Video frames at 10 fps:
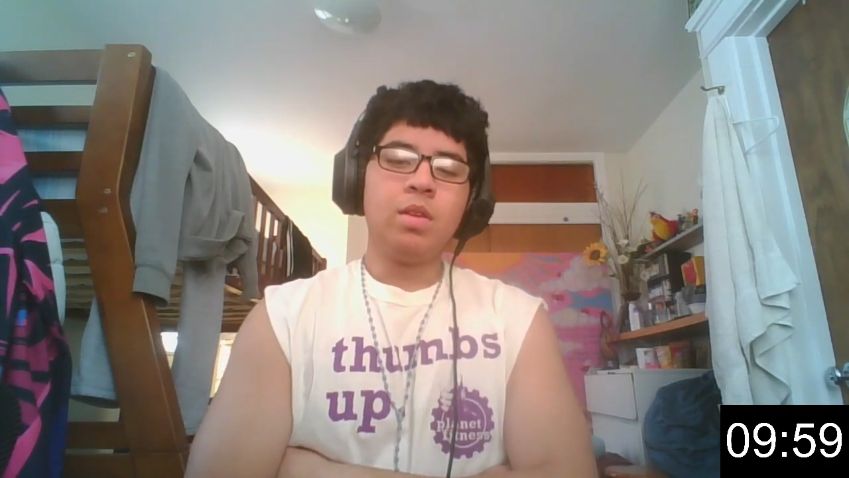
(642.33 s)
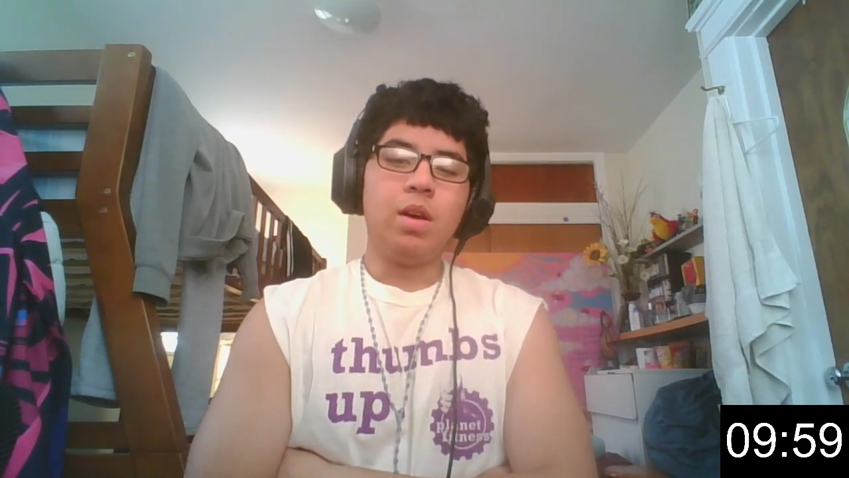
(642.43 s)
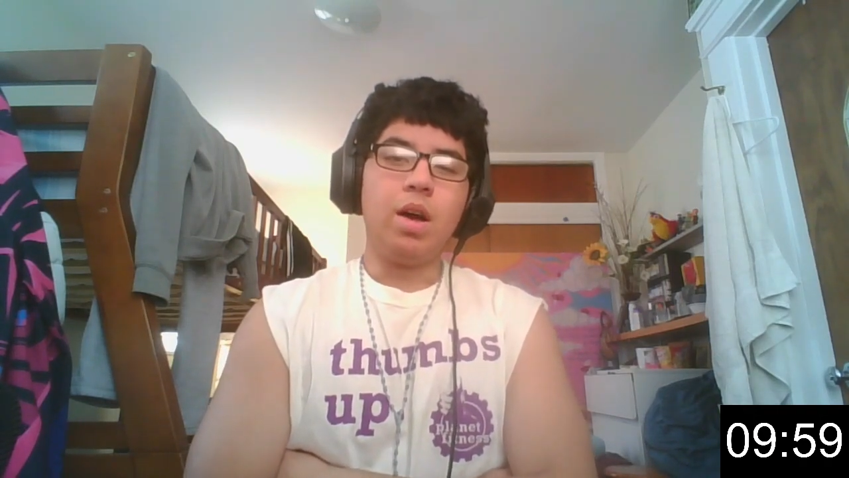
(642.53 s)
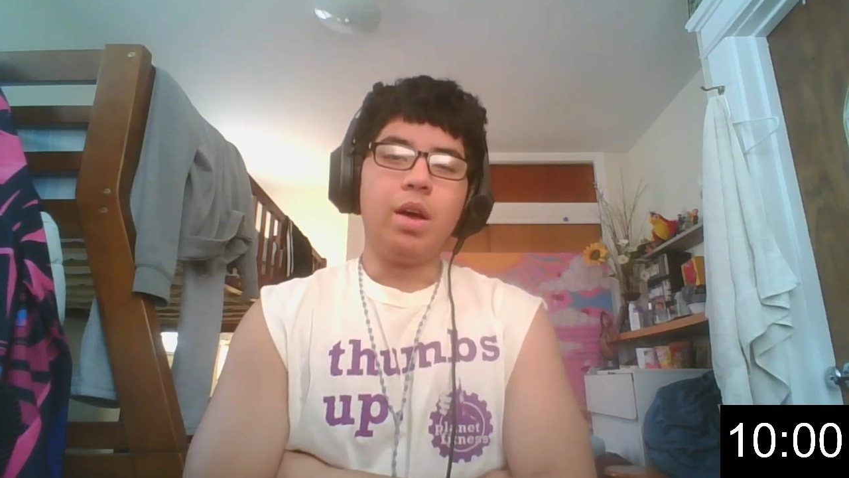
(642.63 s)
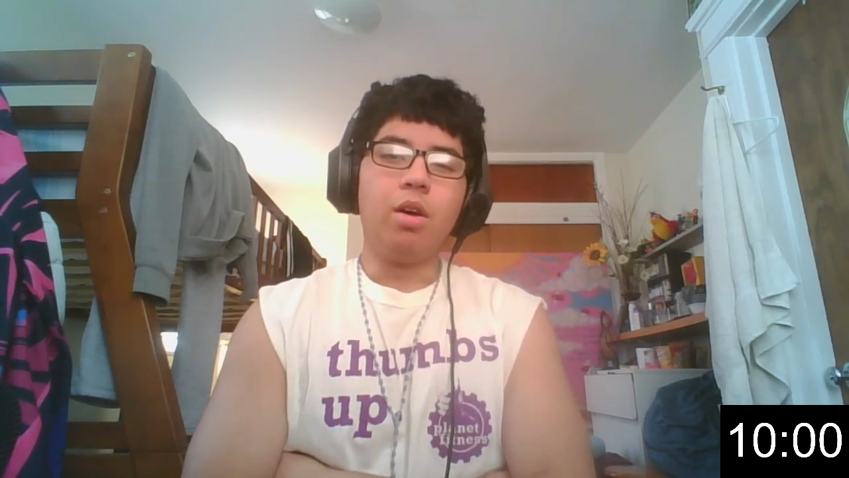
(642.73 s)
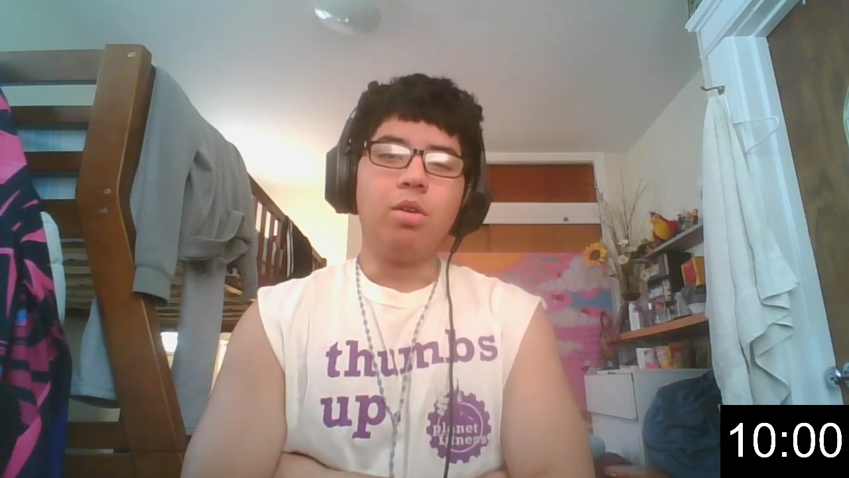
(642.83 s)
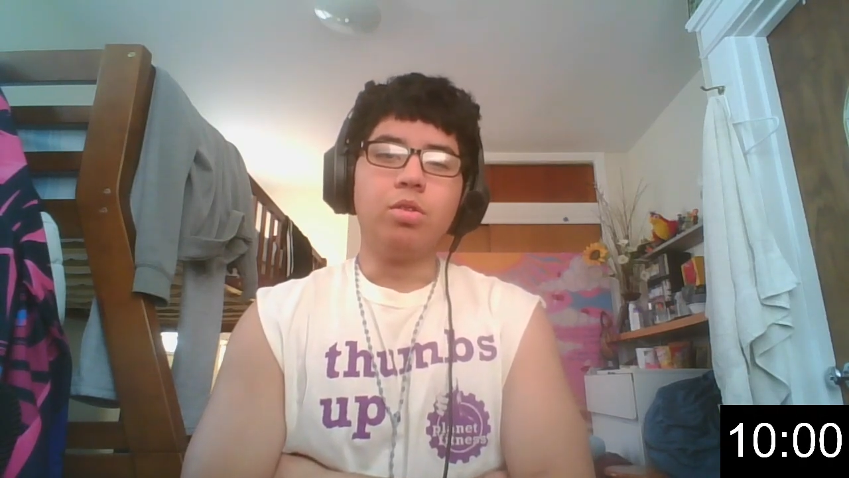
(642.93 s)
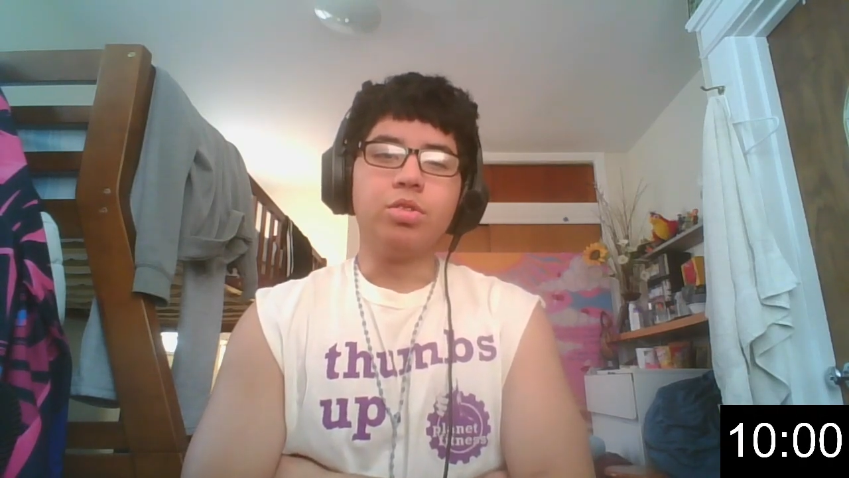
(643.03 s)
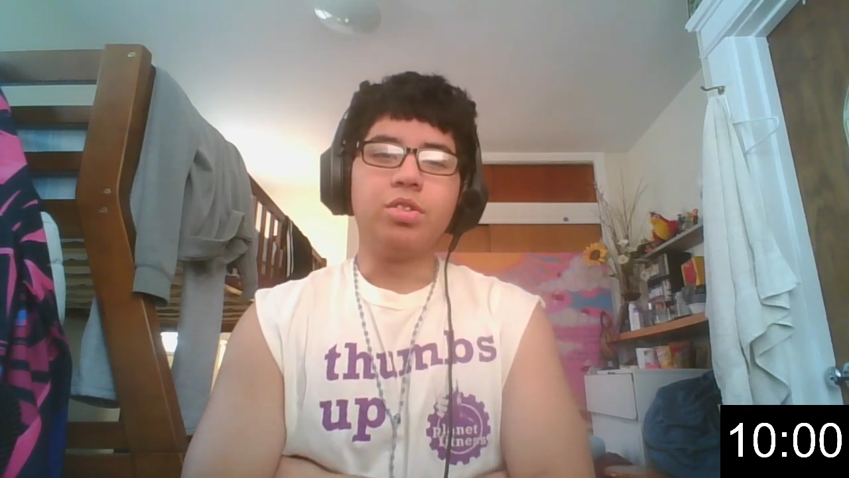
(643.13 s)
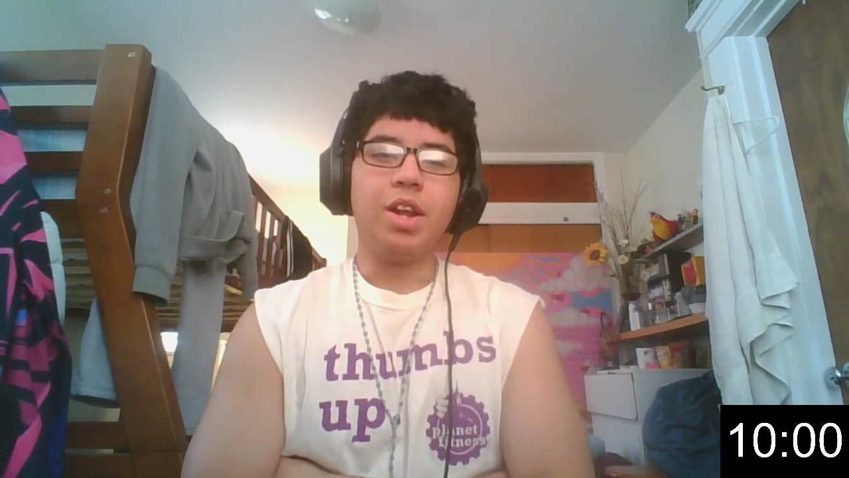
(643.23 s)
Alright,
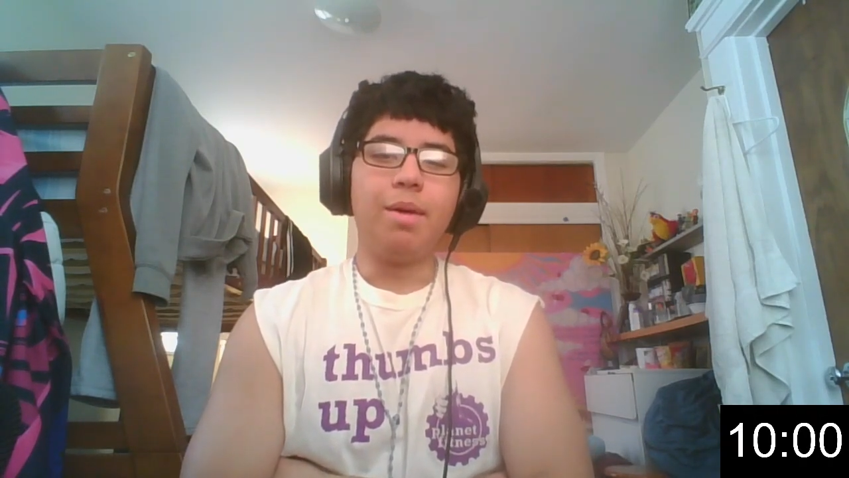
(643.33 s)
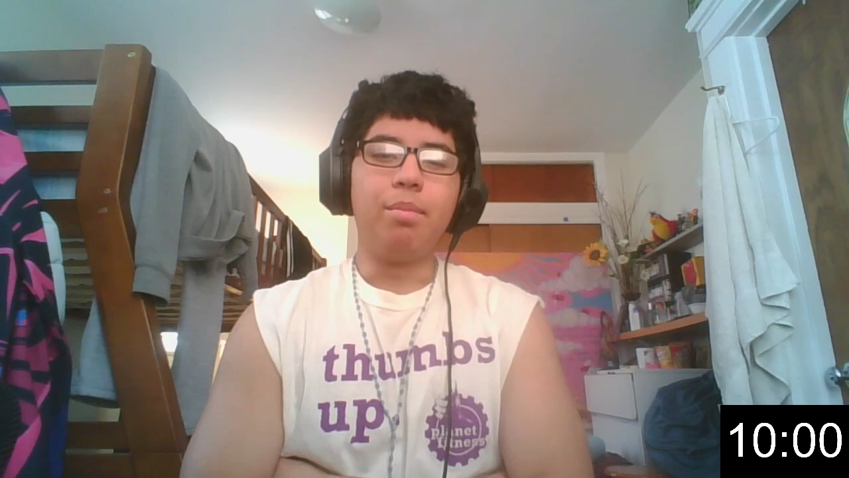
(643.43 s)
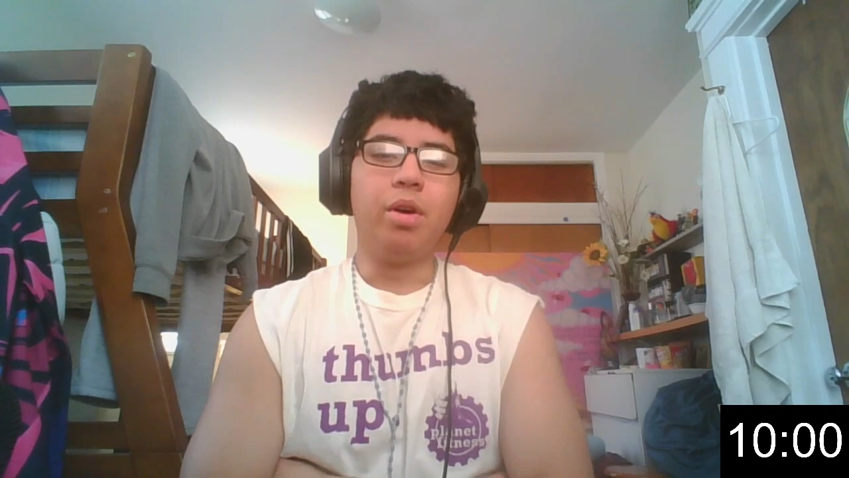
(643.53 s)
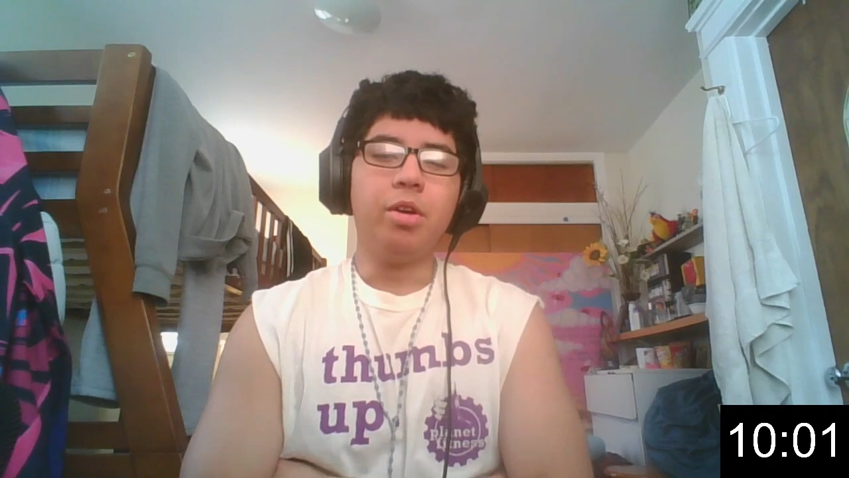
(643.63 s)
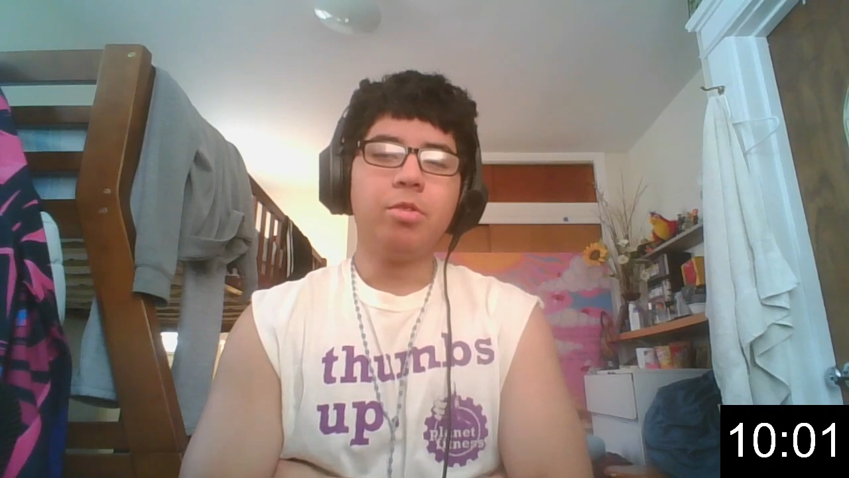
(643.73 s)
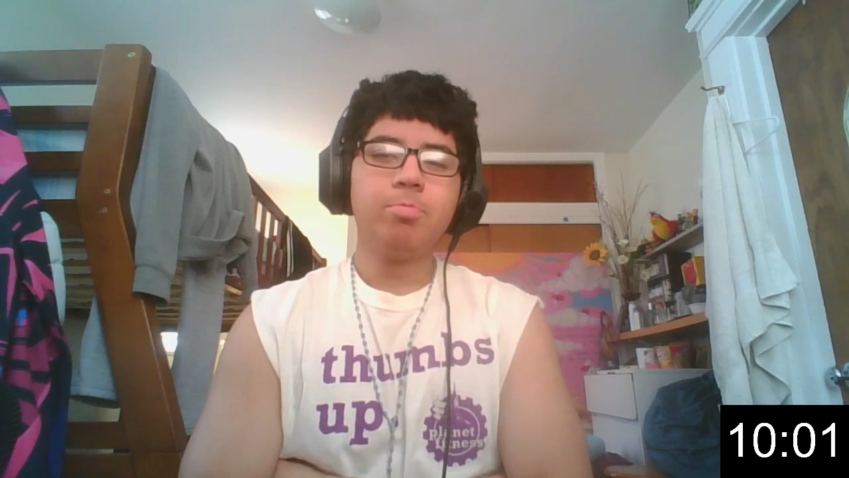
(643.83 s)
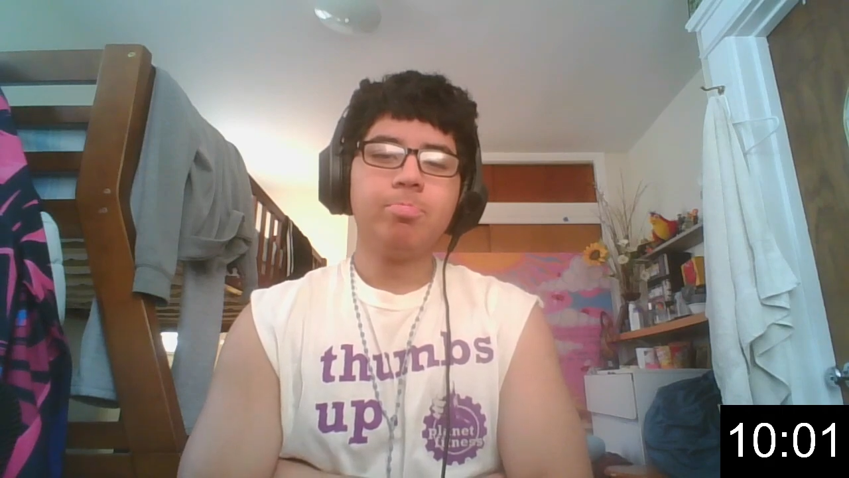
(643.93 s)
oh snap, bro.